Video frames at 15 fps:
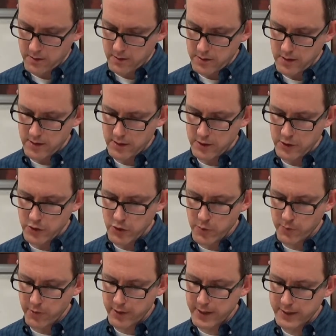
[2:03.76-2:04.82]
It
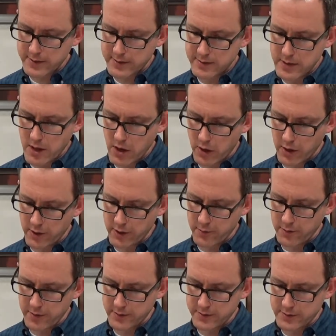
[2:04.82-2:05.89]
enumerates the
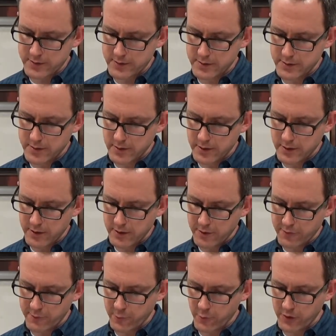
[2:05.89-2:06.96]
arguments
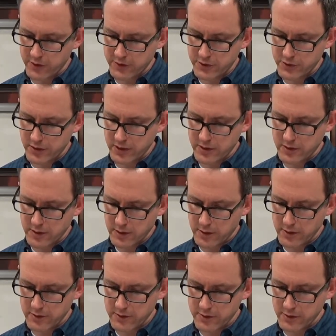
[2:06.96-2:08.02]
for the strict
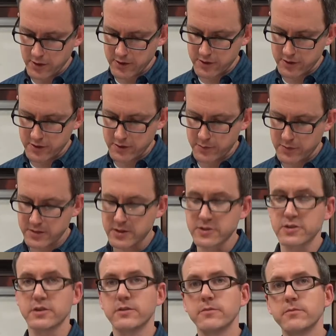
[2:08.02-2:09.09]
constructionist
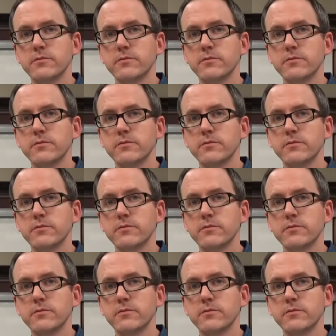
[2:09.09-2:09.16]
position.